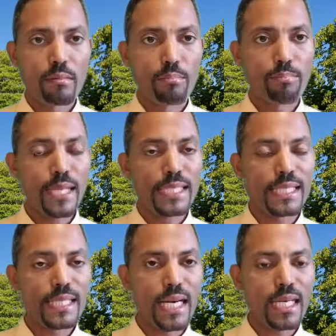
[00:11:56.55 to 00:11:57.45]

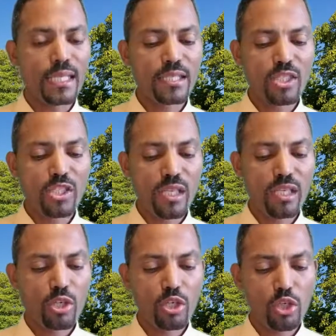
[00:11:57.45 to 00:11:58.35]
But God is still in
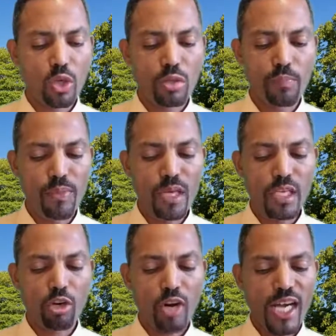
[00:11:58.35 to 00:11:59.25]
control, and
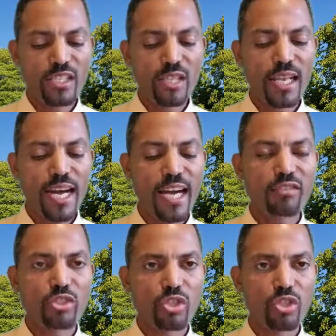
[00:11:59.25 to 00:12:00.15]
Christ's
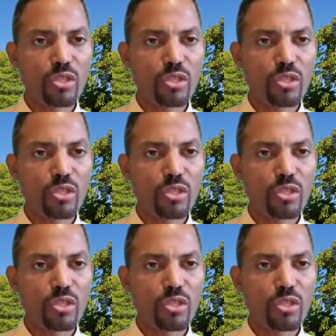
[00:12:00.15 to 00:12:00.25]
life's